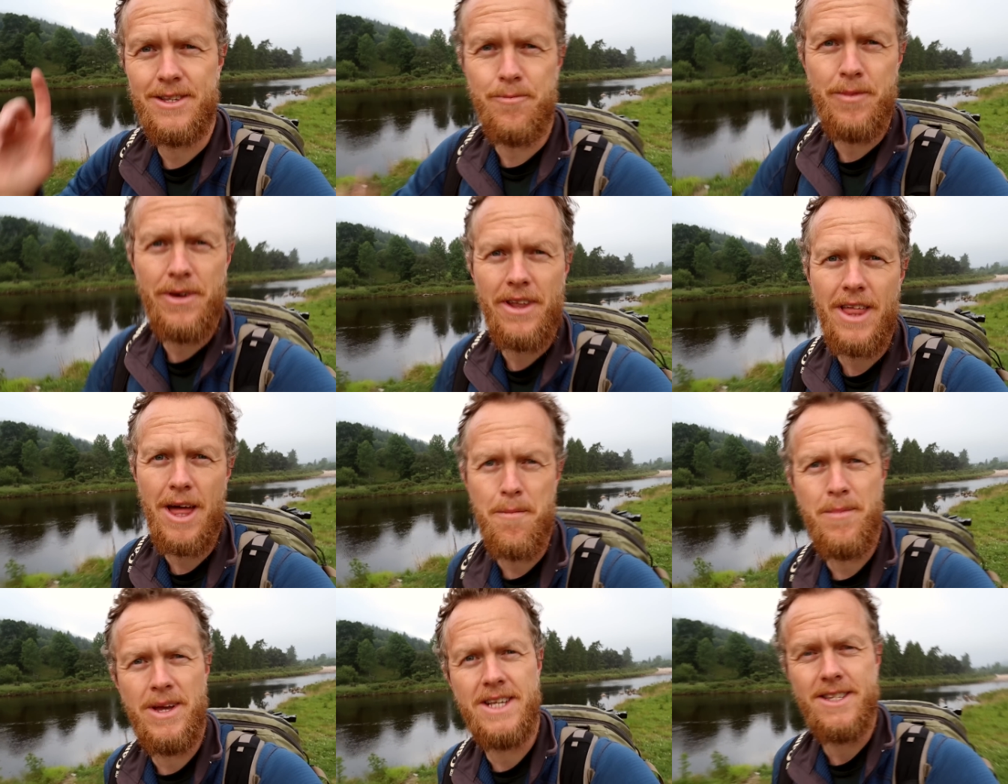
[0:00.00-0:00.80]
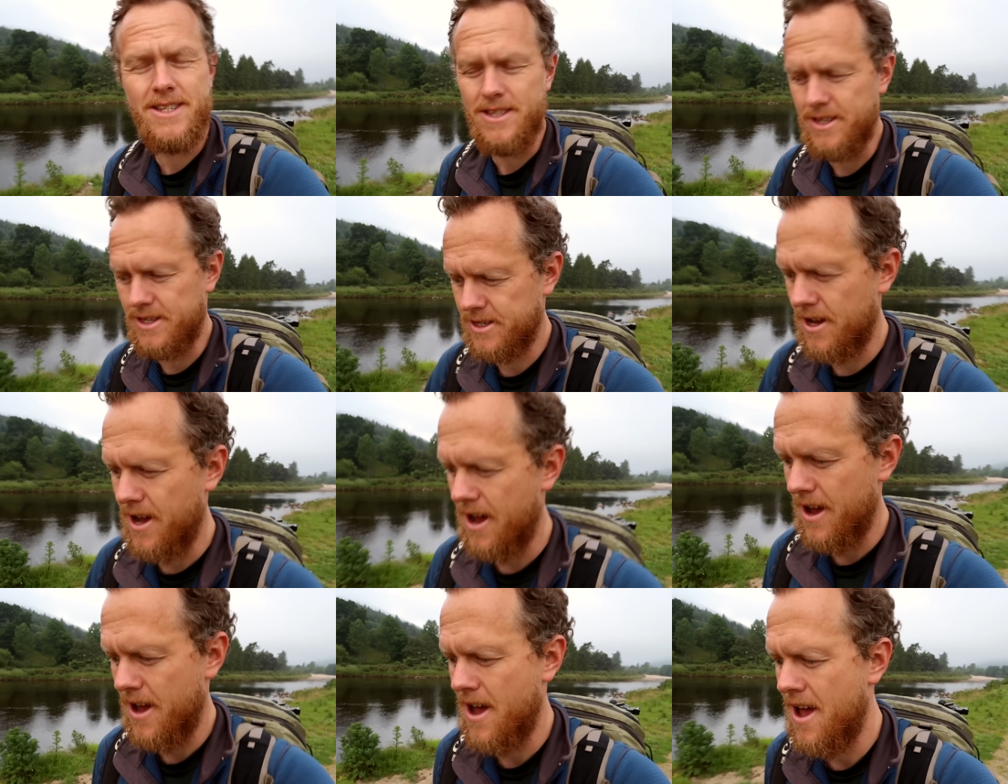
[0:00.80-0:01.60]
a bit of that mist in the
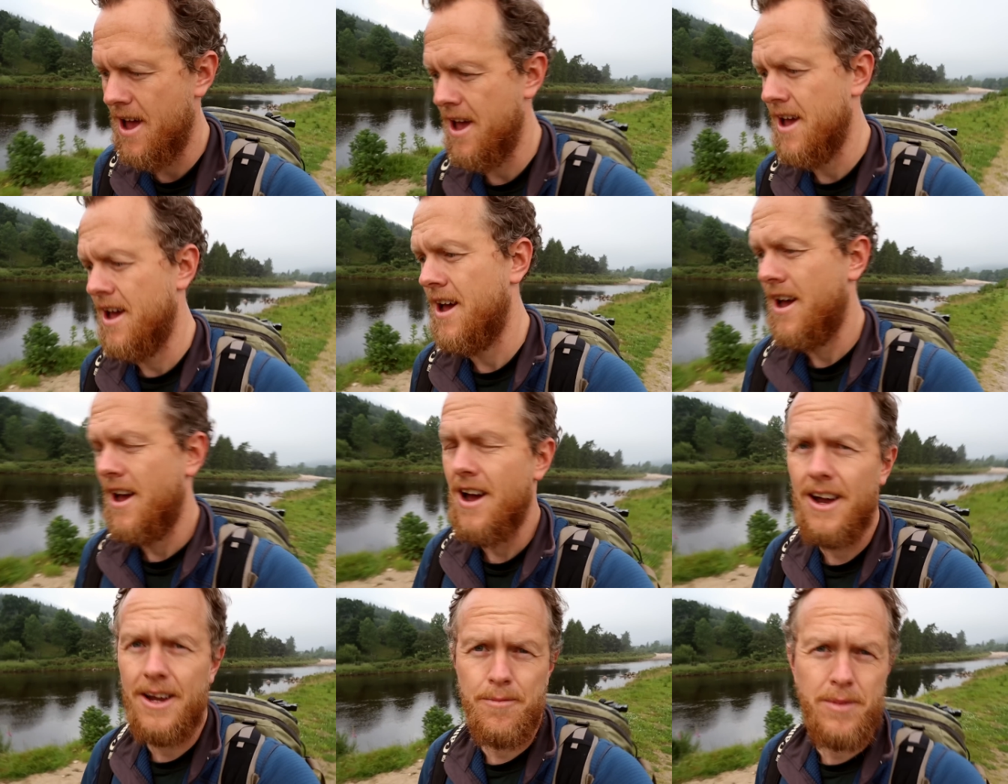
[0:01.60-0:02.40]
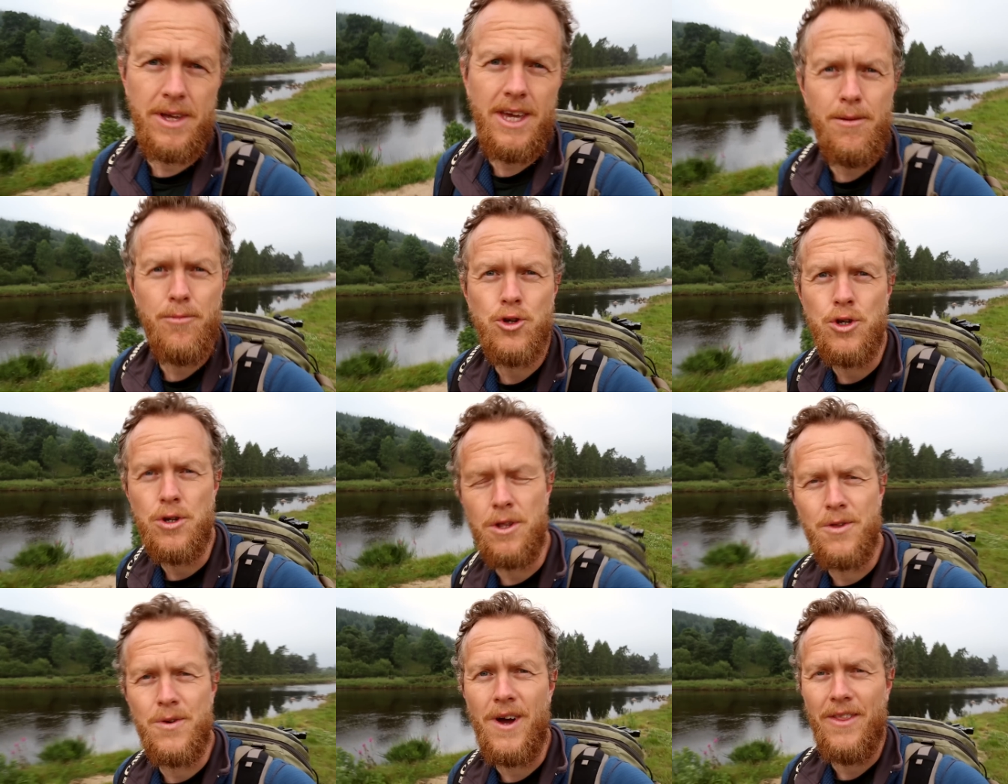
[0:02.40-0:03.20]
sky, I can keep
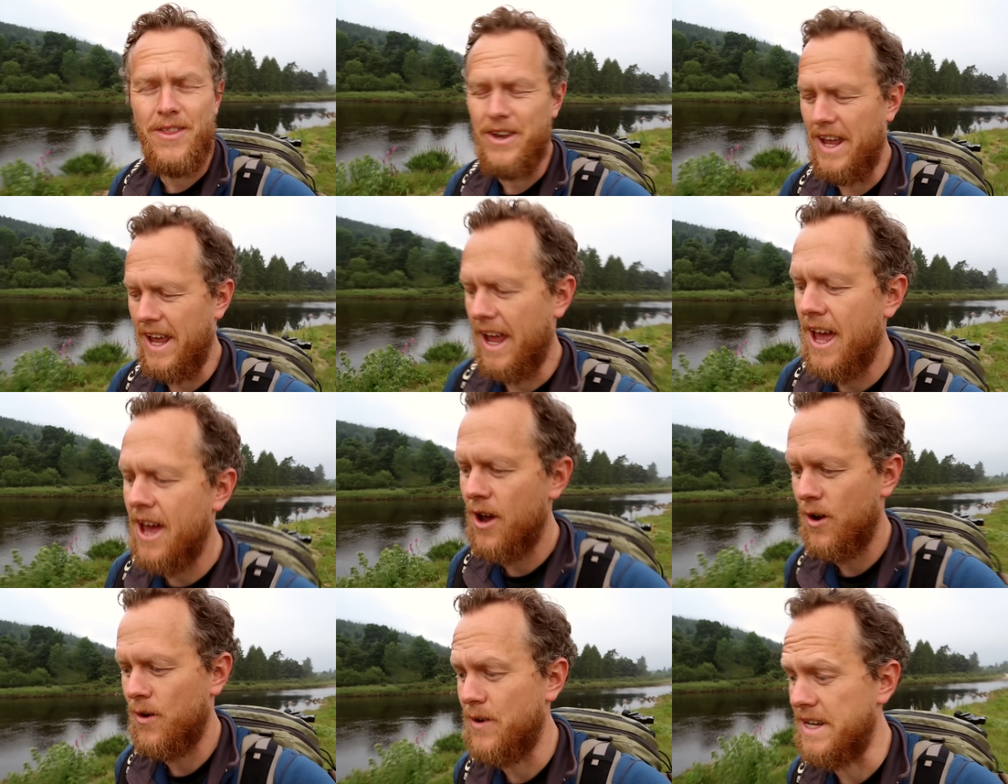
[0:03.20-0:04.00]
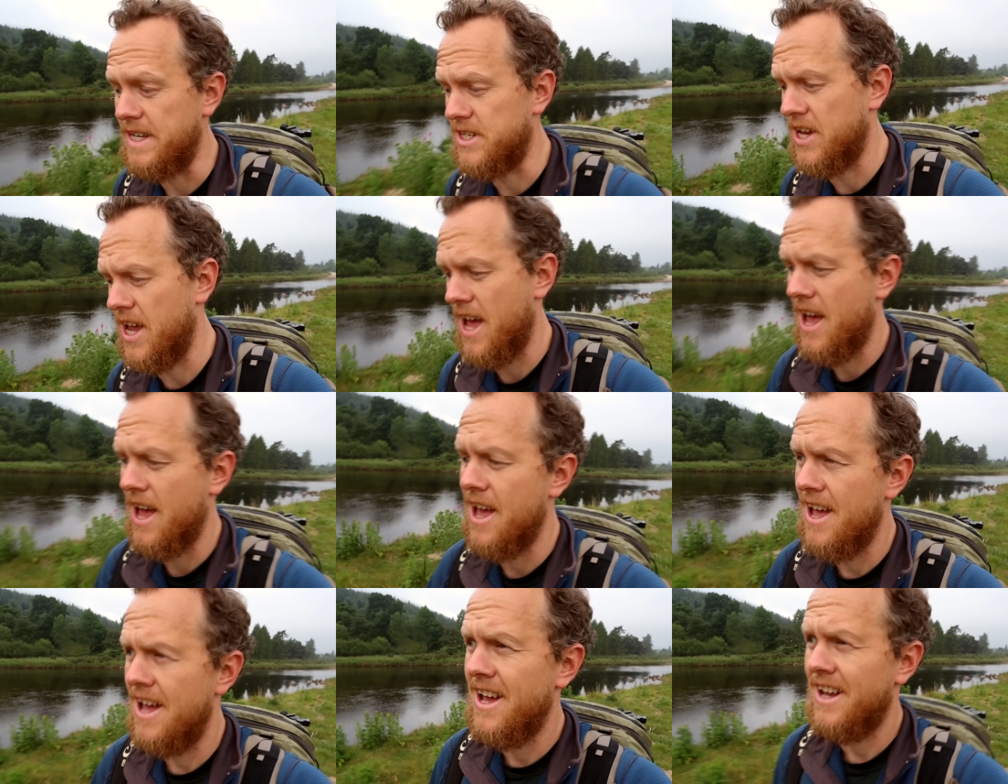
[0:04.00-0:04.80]
shooting throughout the day, which
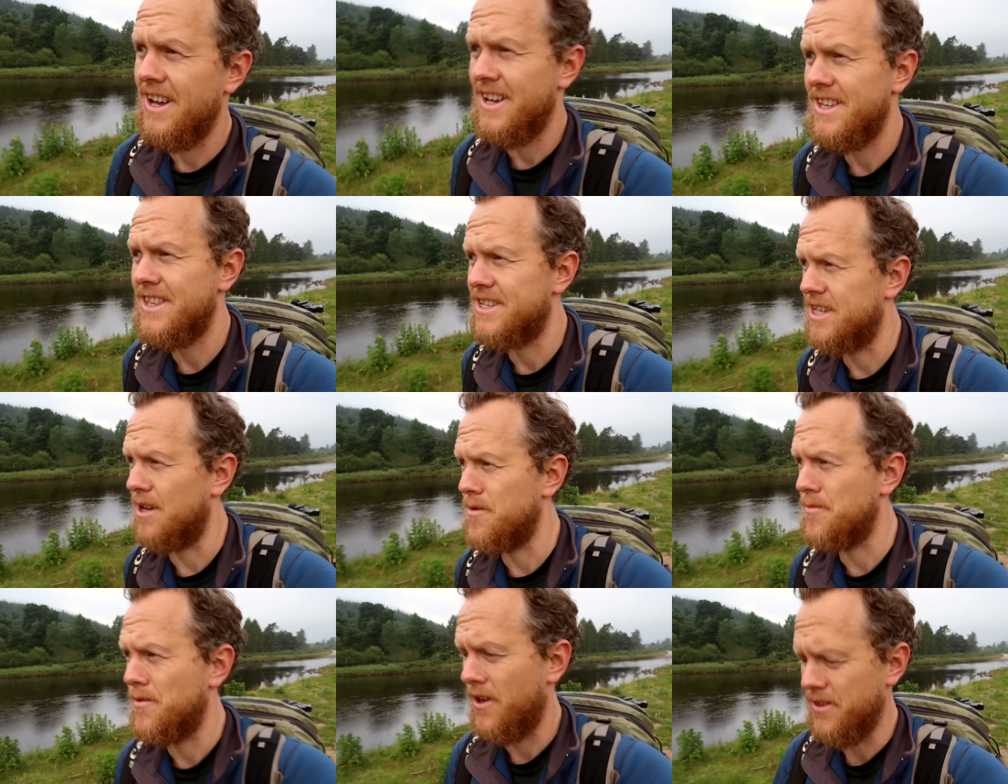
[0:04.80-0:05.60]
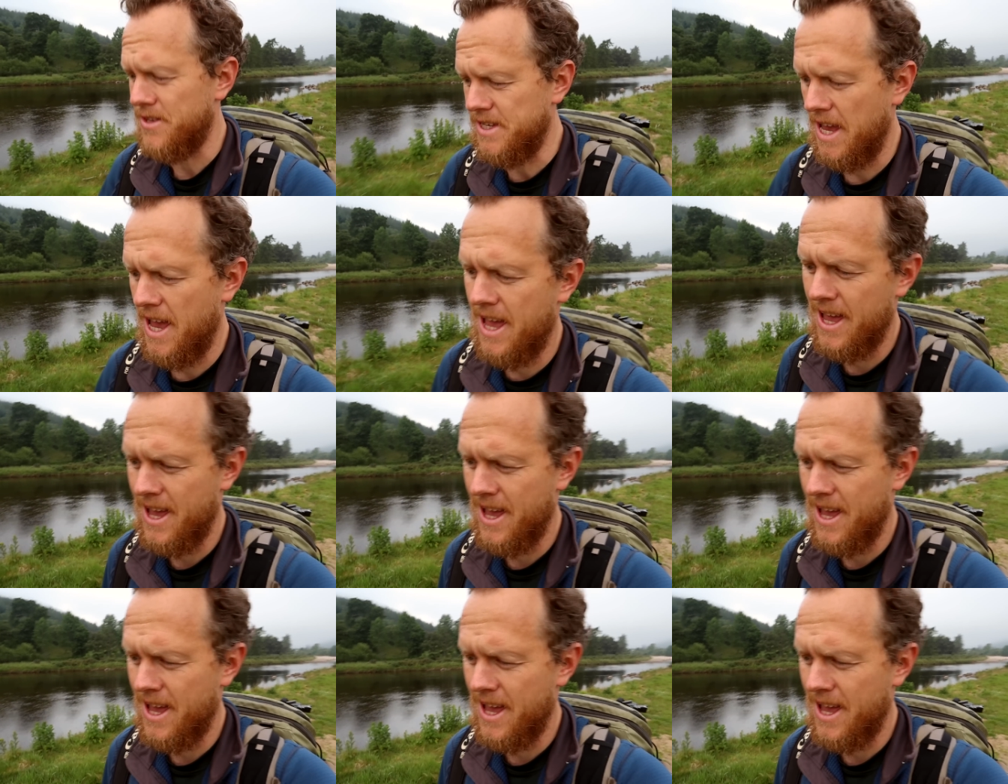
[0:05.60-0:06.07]
in the summer months,